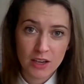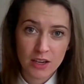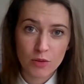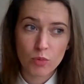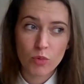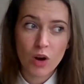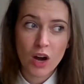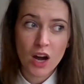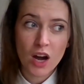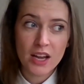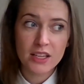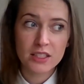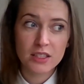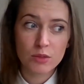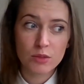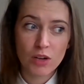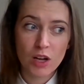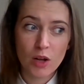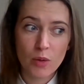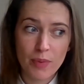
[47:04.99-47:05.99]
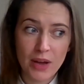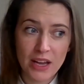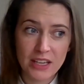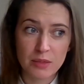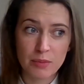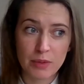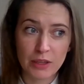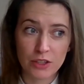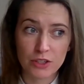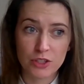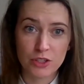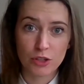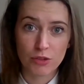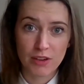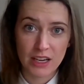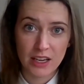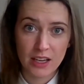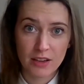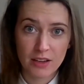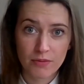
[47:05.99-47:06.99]
and why is the world better because you're
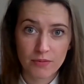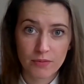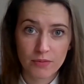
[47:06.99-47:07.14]
in it?